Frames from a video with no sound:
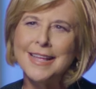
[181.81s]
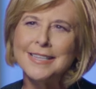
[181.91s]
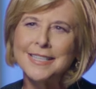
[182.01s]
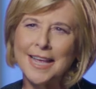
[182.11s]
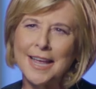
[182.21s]

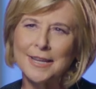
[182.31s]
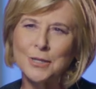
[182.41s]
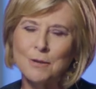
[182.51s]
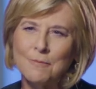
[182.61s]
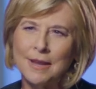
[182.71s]
saying
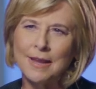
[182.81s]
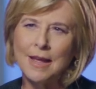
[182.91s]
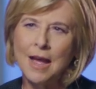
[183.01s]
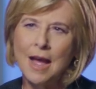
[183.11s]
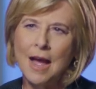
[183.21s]
to me,
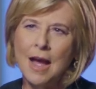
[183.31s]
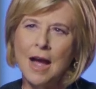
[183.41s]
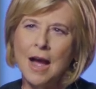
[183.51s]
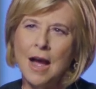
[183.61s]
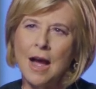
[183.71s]

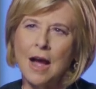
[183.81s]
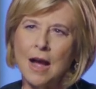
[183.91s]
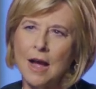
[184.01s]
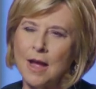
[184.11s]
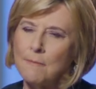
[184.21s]

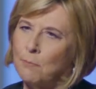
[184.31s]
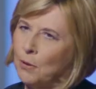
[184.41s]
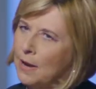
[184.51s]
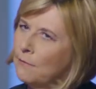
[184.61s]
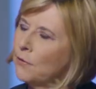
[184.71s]
I
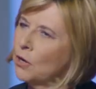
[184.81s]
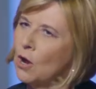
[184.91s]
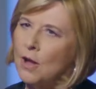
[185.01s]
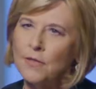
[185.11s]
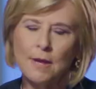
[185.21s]
prayed for
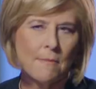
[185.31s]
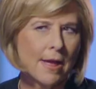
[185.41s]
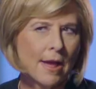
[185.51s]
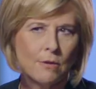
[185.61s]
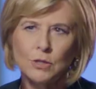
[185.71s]
God that my
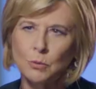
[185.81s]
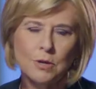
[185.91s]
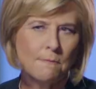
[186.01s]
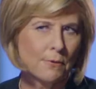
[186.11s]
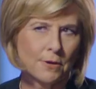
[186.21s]
house
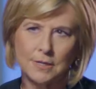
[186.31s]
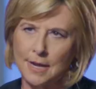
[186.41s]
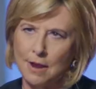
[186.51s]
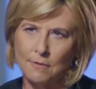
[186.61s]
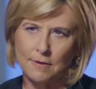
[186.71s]
wouldn't burn
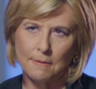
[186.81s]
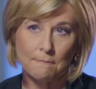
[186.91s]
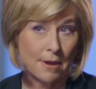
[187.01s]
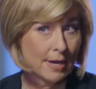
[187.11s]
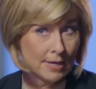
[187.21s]
down,
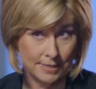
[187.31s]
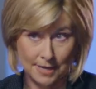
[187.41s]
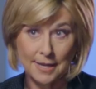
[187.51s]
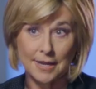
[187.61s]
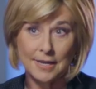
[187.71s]
but it
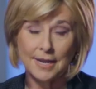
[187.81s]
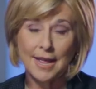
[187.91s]
did.